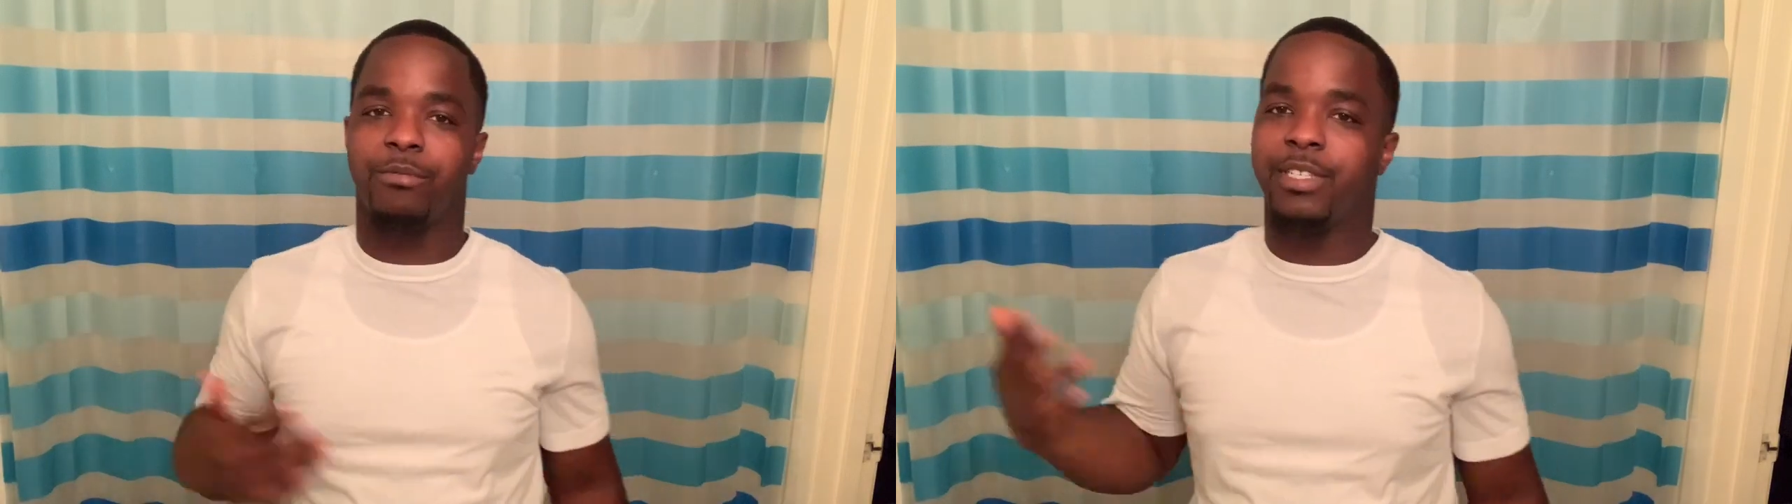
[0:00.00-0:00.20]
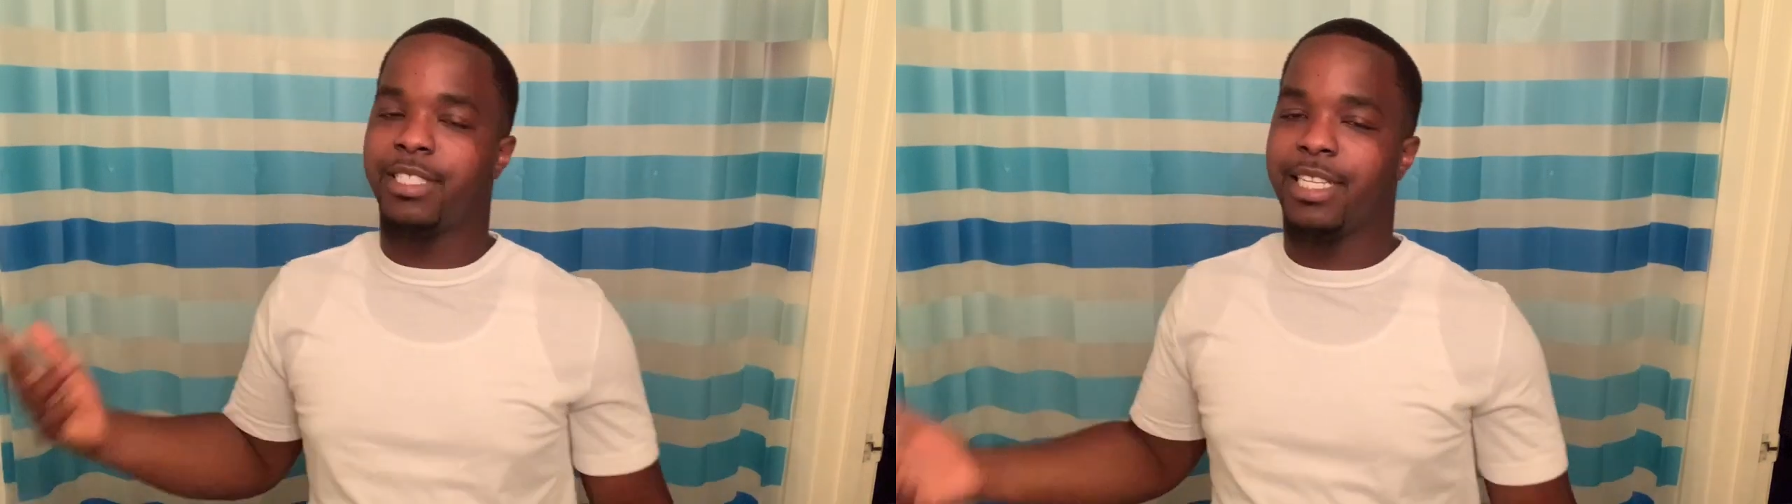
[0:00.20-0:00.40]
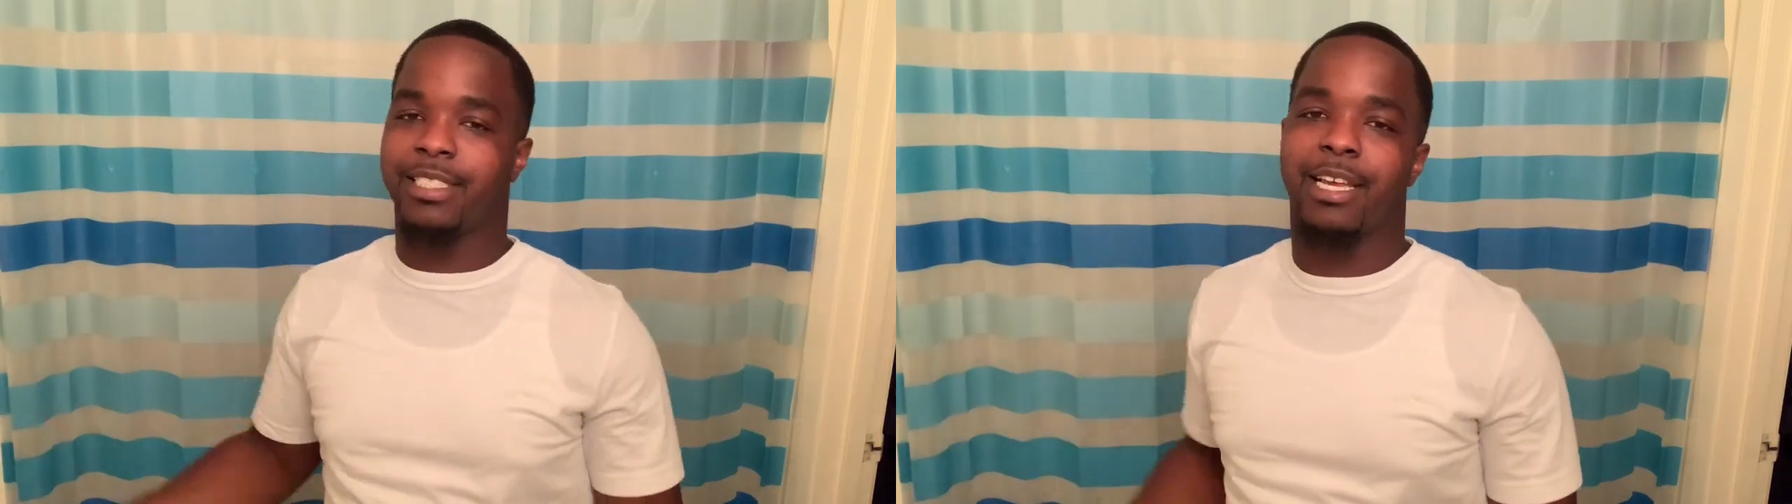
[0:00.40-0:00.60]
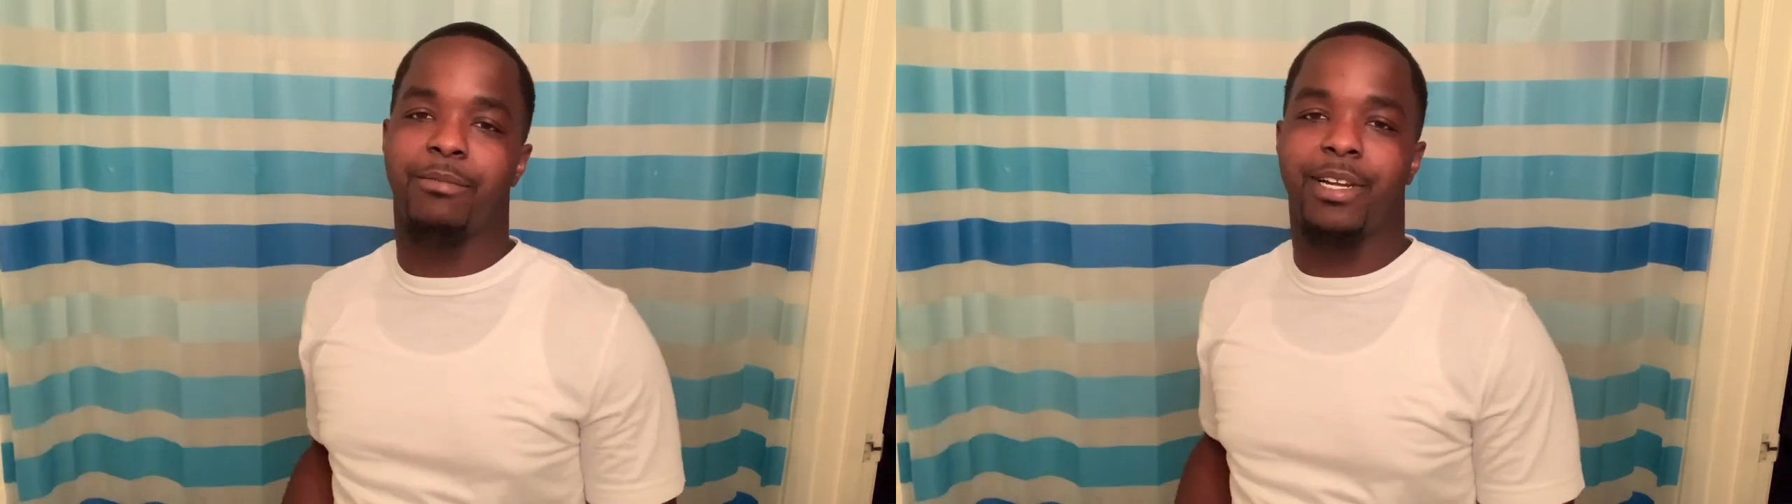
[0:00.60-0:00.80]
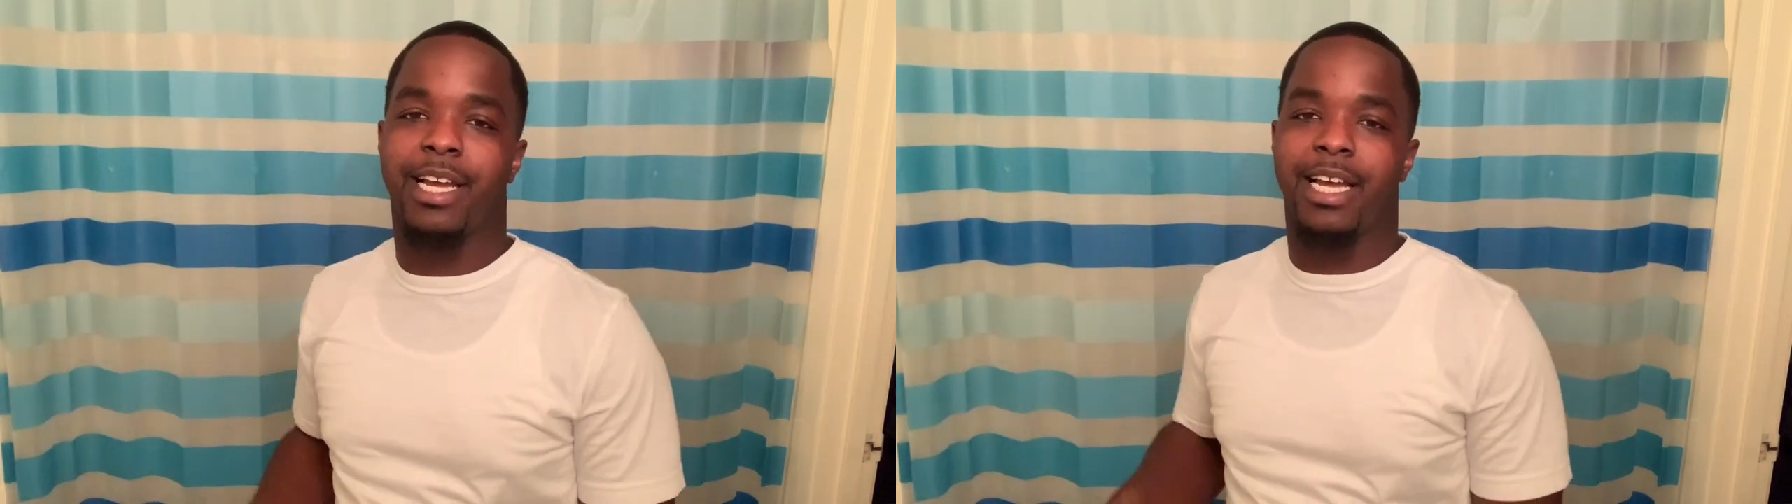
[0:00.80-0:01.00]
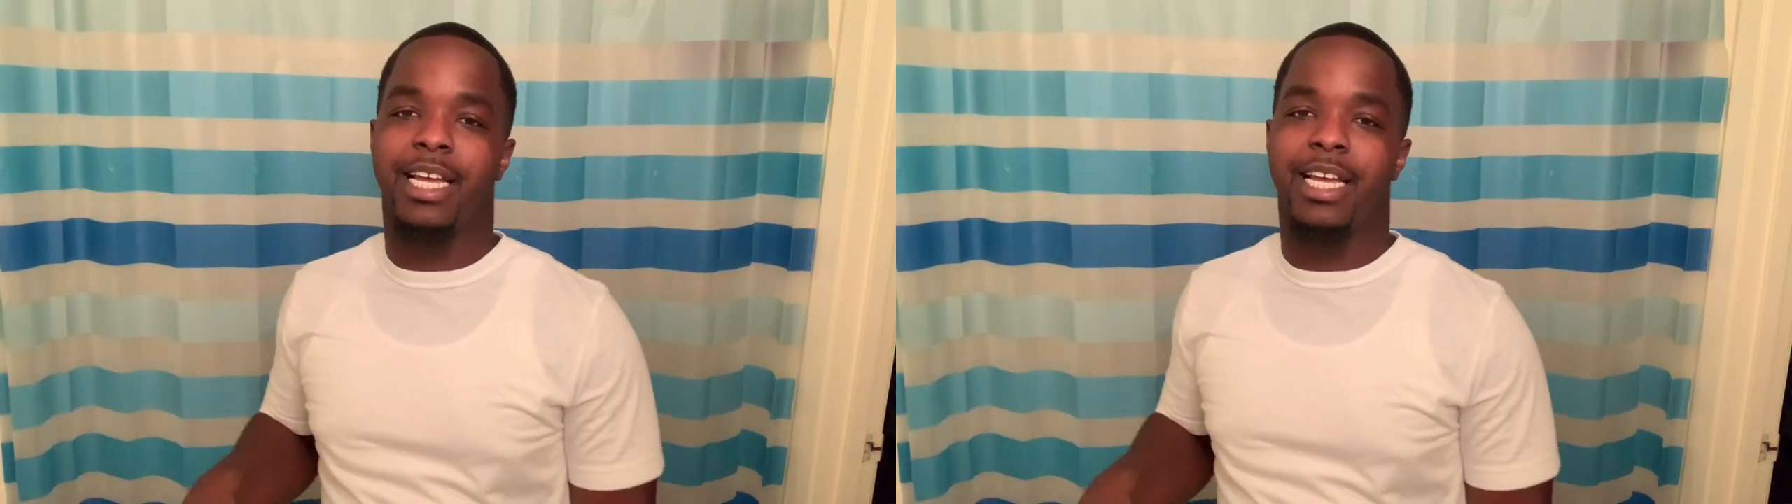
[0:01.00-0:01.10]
He's that type of guy.